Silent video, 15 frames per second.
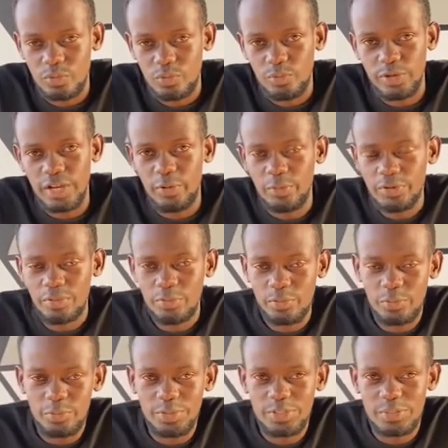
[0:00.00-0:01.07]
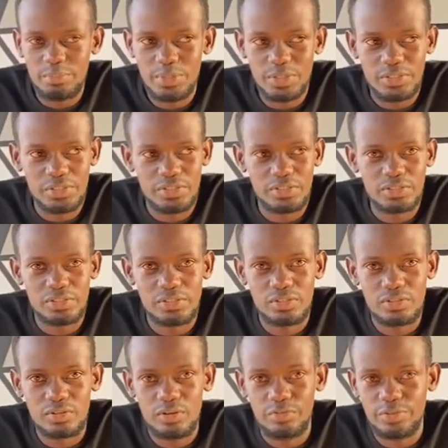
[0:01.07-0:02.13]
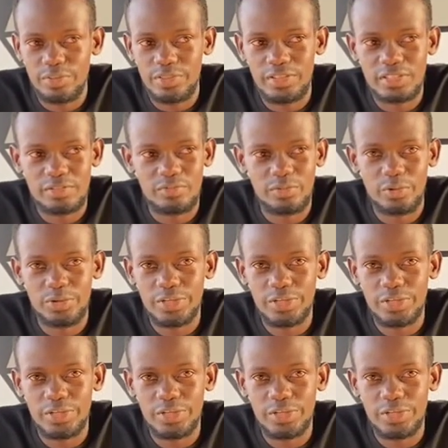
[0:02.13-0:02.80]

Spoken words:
When I went through this message of this very